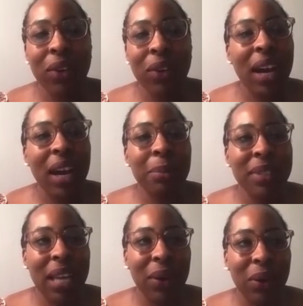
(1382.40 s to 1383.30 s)
that comes
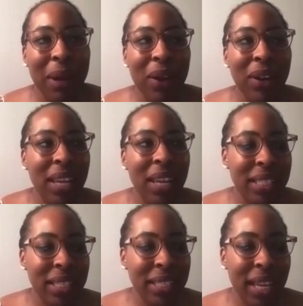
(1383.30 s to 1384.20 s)
out about it
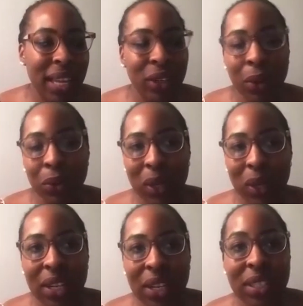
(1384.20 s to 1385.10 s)
is just like, no, 20
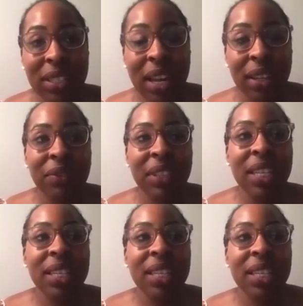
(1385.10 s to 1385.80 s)
years is not enough.